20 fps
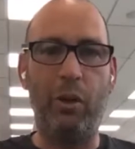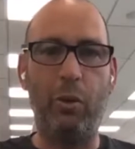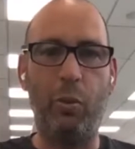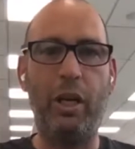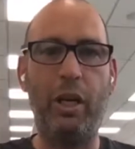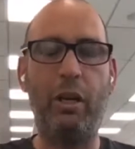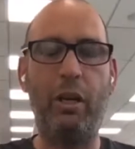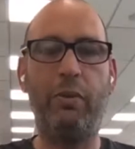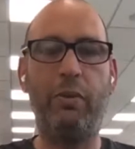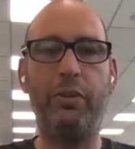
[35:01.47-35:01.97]

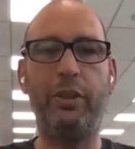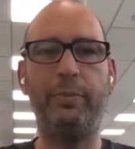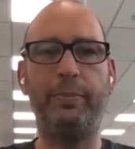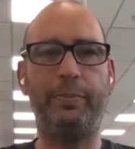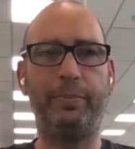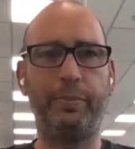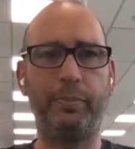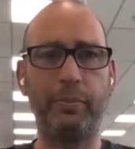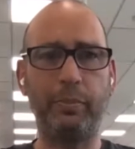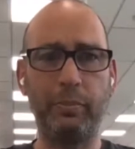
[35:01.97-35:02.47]
aware of it.
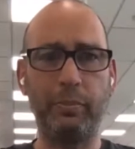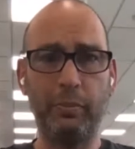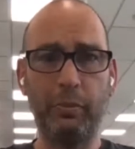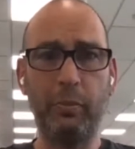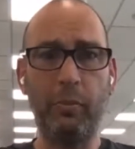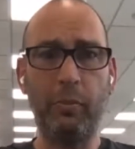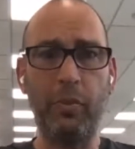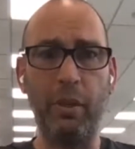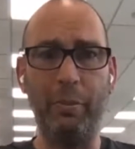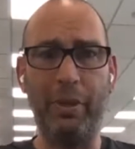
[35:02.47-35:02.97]

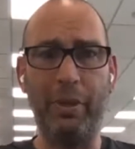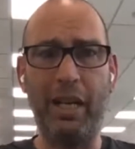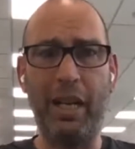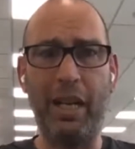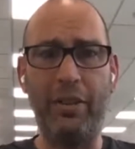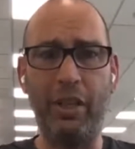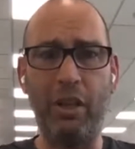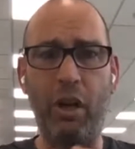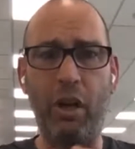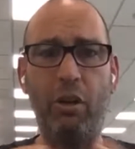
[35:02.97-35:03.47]

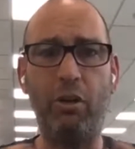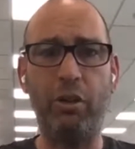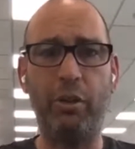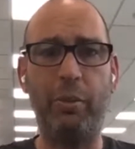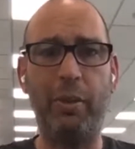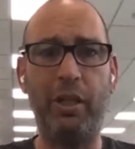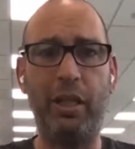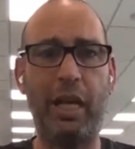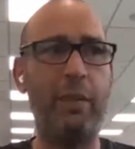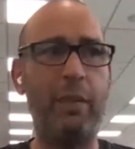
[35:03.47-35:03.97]
But the
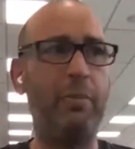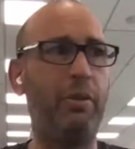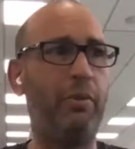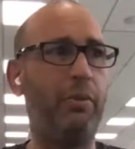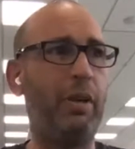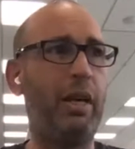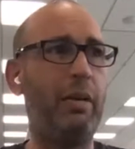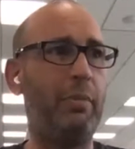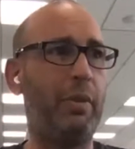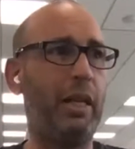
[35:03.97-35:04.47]
ultimate aim
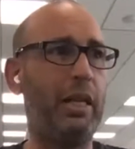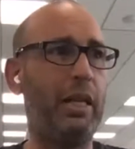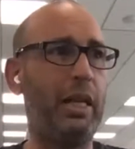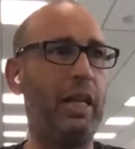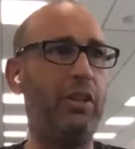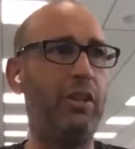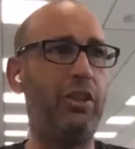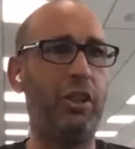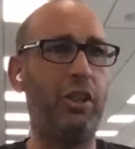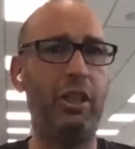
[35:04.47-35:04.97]
of Rate My
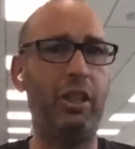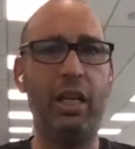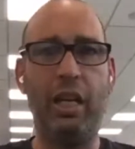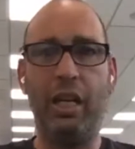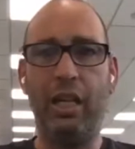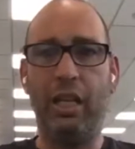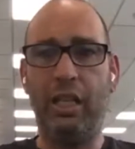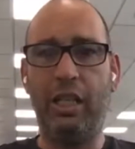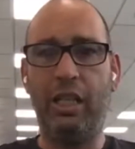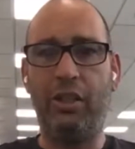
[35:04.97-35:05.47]
Agent
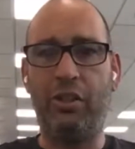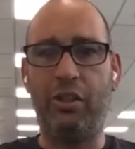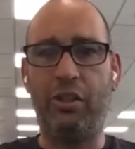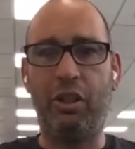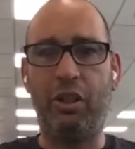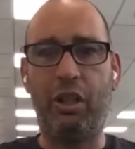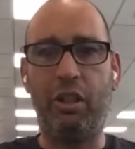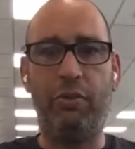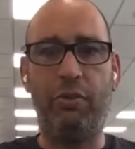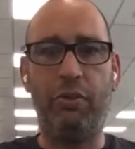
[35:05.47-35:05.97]
is
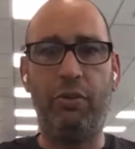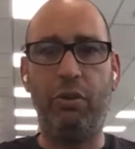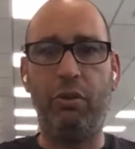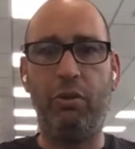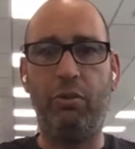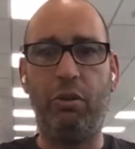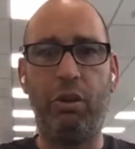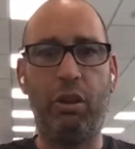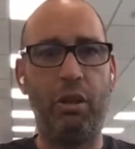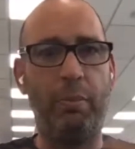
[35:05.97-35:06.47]
to give
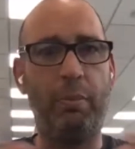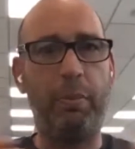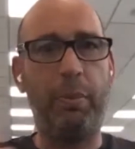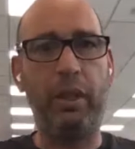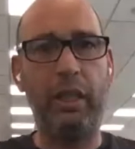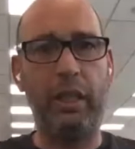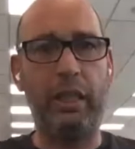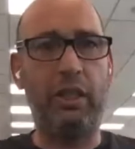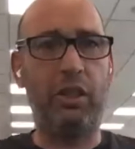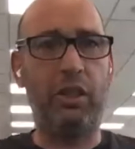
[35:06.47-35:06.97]
you
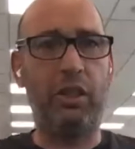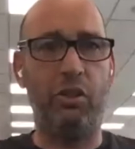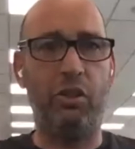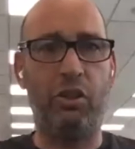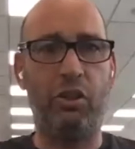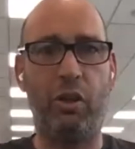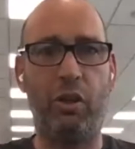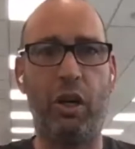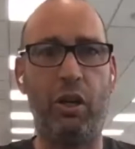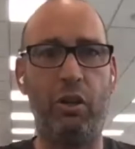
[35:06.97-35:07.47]
complete
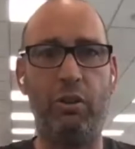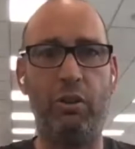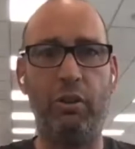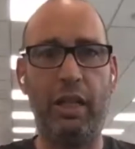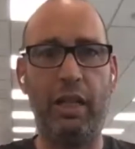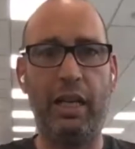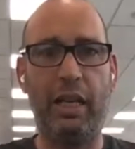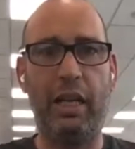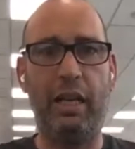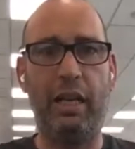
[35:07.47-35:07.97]
control.
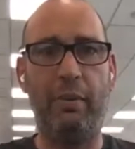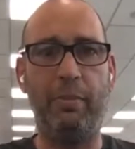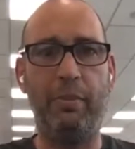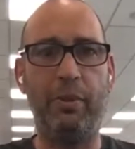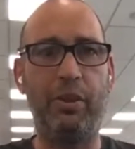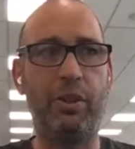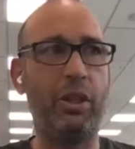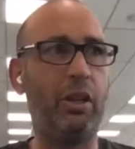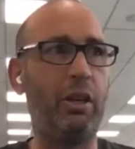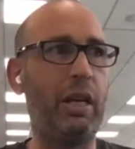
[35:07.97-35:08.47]

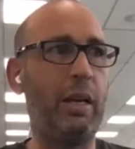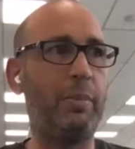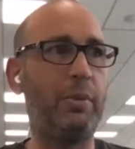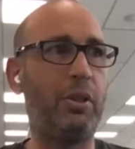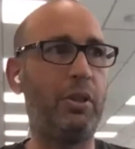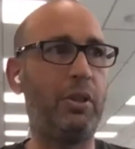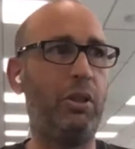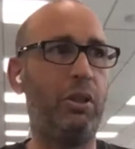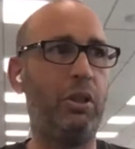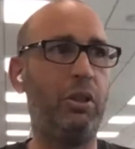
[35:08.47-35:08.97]
So
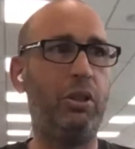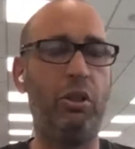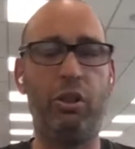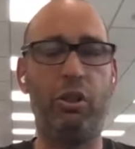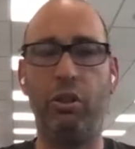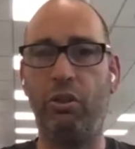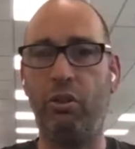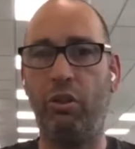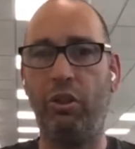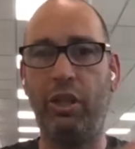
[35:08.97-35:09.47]
absolutely, you
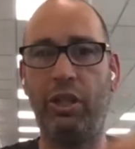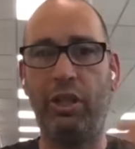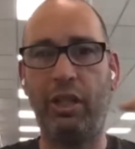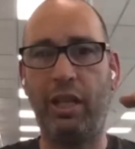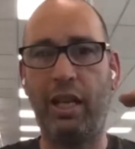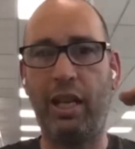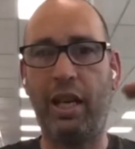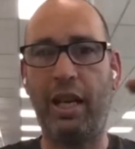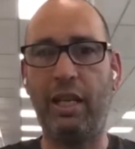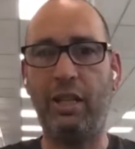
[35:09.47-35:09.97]
can do this
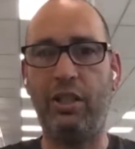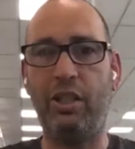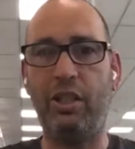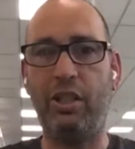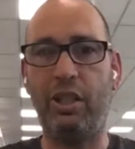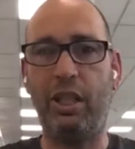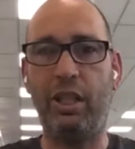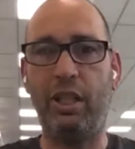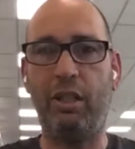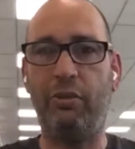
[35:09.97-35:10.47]
at
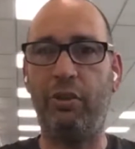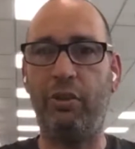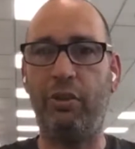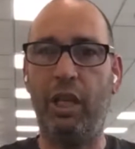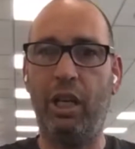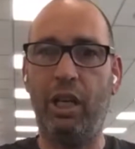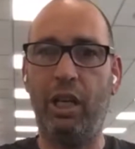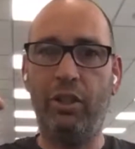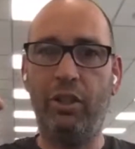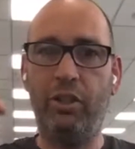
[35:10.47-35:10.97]
agency
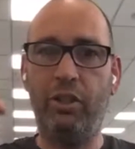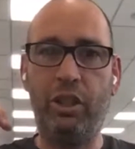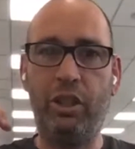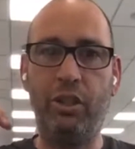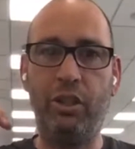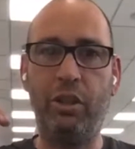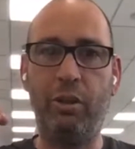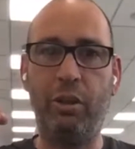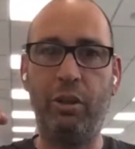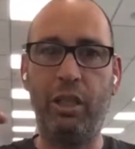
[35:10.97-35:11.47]
level. You
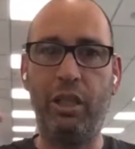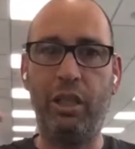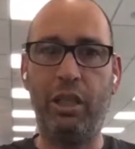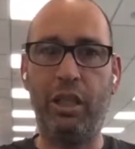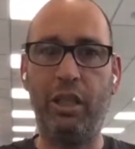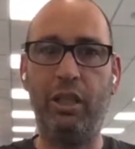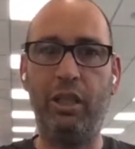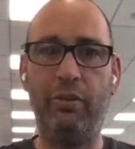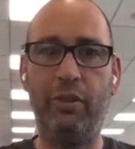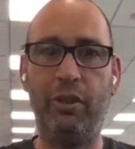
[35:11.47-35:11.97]
can do it at
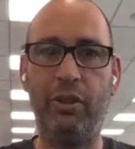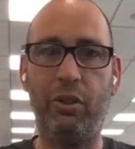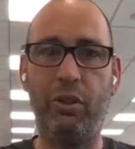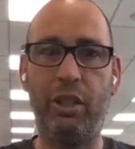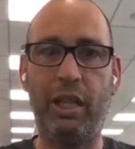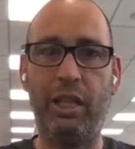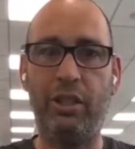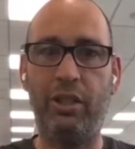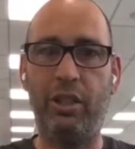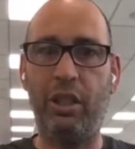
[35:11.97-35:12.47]

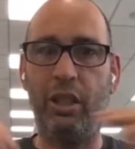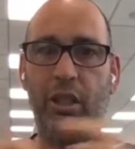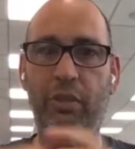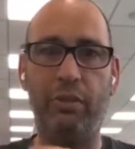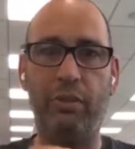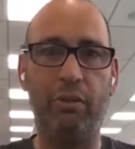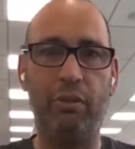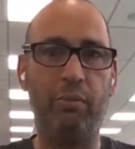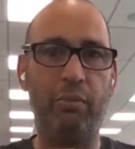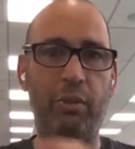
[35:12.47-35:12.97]
individual agent
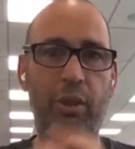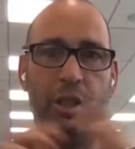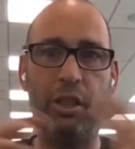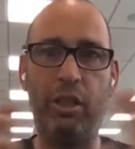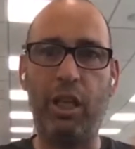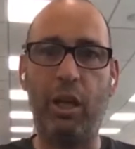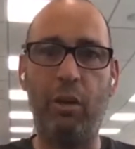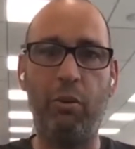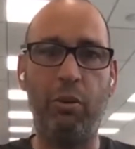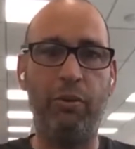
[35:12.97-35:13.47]
level.
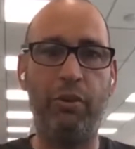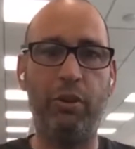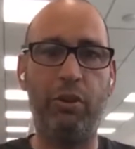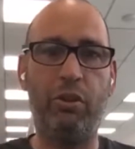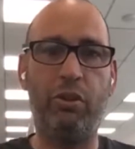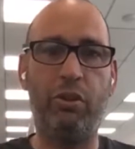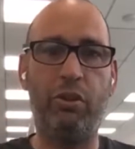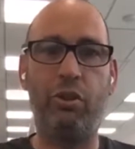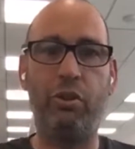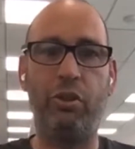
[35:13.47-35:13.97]
It's however
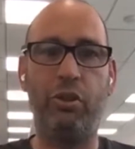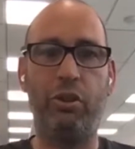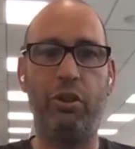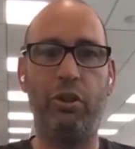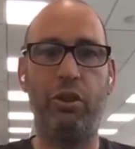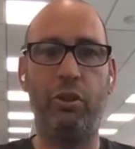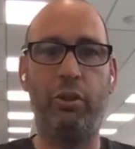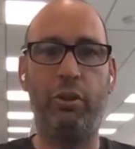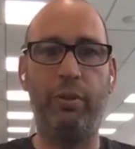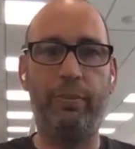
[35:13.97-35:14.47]
you choose
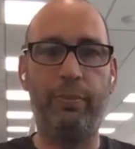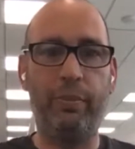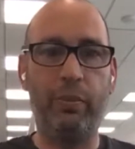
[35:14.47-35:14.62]
to do it.